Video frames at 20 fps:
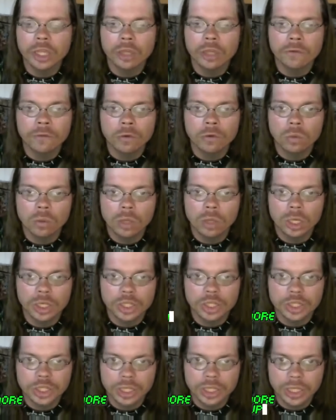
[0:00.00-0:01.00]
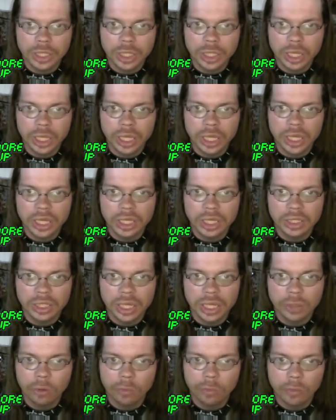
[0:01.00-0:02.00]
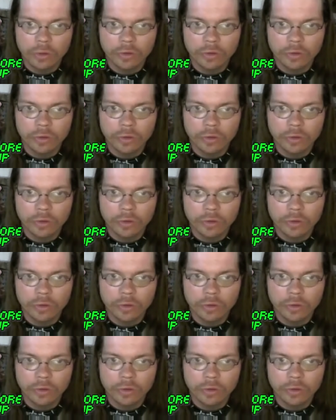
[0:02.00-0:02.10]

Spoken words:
you for watching, and I will